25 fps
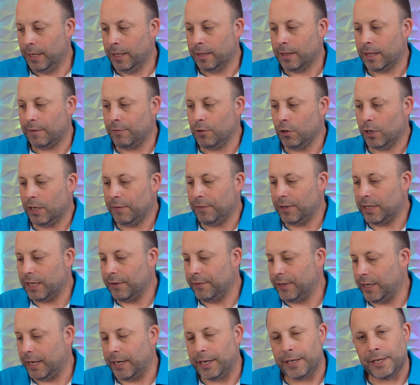They've not even
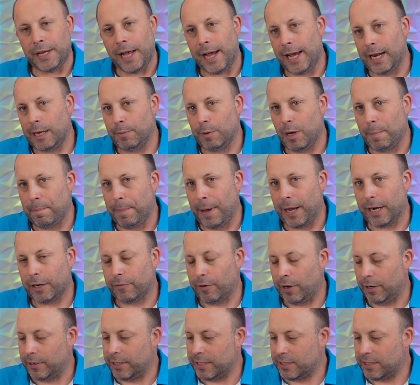given it an Alienware background.